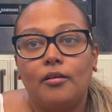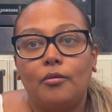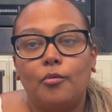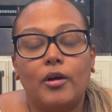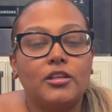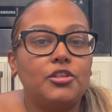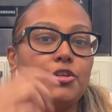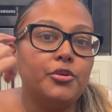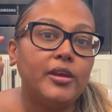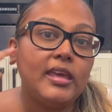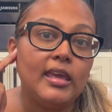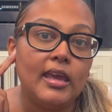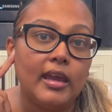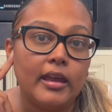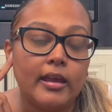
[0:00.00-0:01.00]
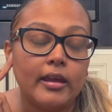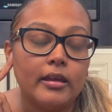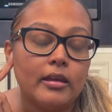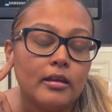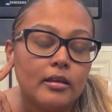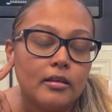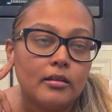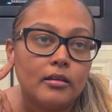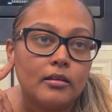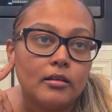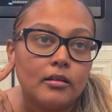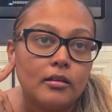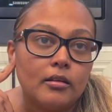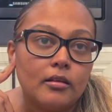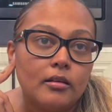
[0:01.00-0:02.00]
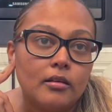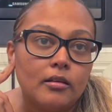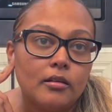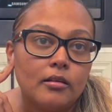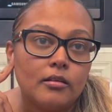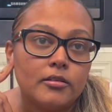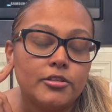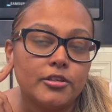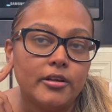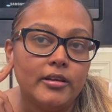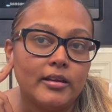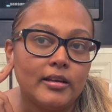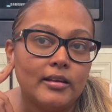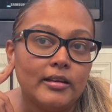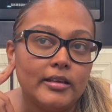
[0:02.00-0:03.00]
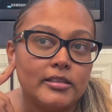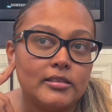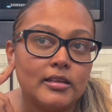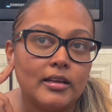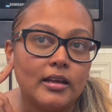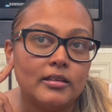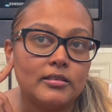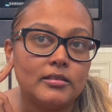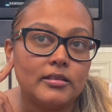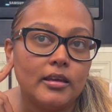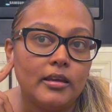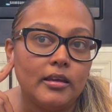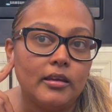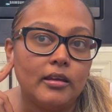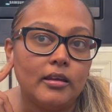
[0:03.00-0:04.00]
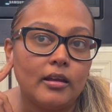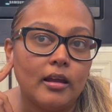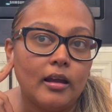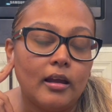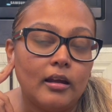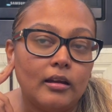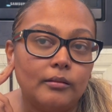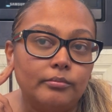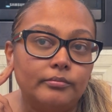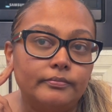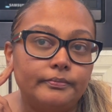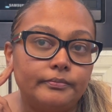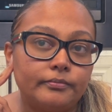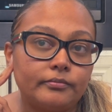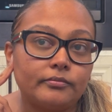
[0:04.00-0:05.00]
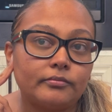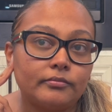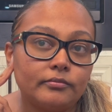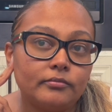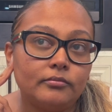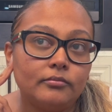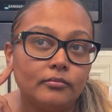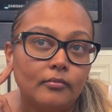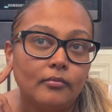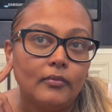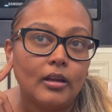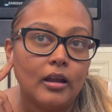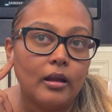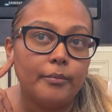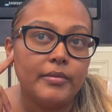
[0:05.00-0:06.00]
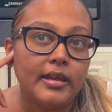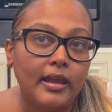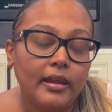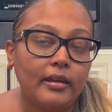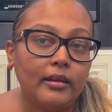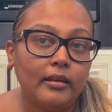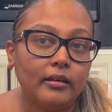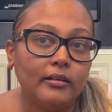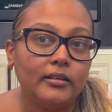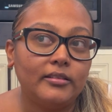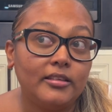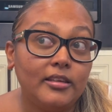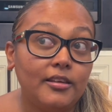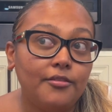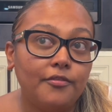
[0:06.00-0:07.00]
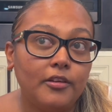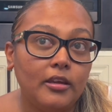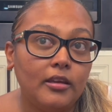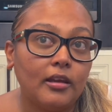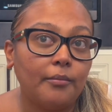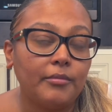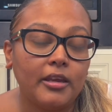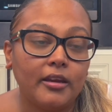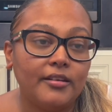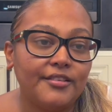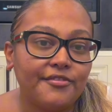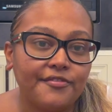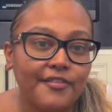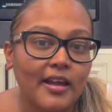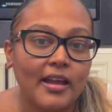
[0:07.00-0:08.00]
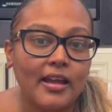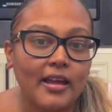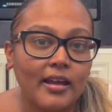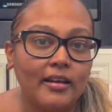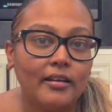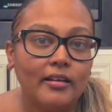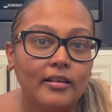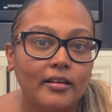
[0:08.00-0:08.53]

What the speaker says: what you hear, so you can listen and say, I'm hearing the TV, I'm hearing the fan,